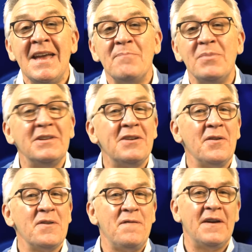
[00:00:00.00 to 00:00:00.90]
Building on
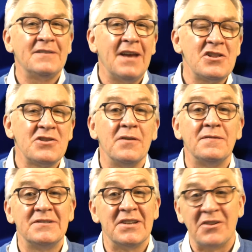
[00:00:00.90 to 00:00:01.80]
the foundation
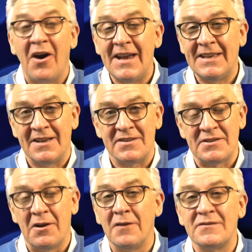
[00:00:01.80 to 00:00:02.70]
of denying
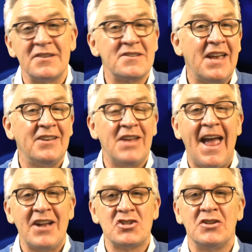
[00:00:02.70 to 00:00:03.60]
ourselves, a second
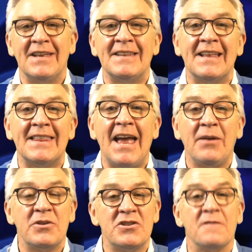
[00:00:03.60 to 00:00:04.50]
action in the
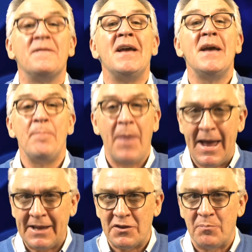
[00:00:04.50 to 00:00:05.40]
language of
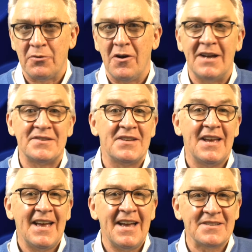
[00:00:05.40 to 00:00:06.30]
paying the price
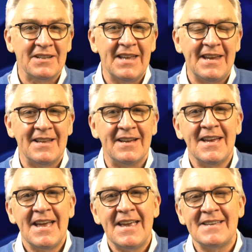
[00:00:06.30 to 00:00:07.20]
as a leader
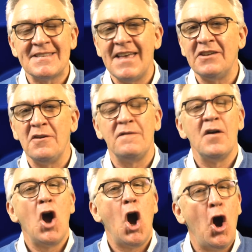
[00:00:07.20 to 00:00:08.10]
is that of
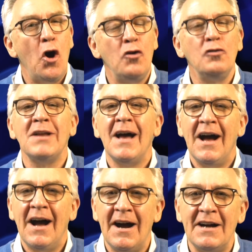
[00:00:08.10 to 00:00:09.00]

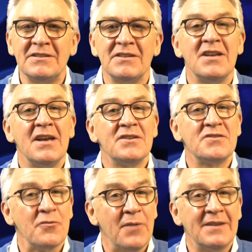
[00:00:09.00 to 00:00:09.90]
wholehearted
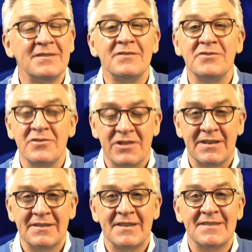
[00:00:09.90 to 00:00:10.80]
surrender to
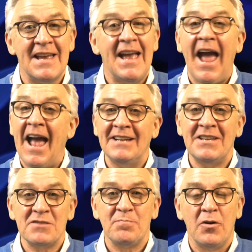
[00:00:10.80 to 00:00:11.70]
Jesus and
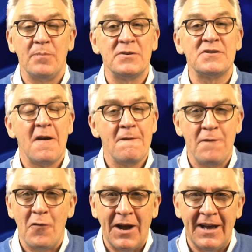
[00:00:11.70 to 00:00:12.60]
his purpose
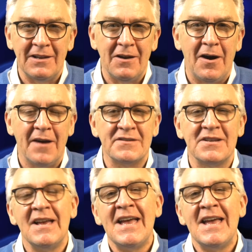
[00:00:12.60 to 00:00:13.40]
for our lives.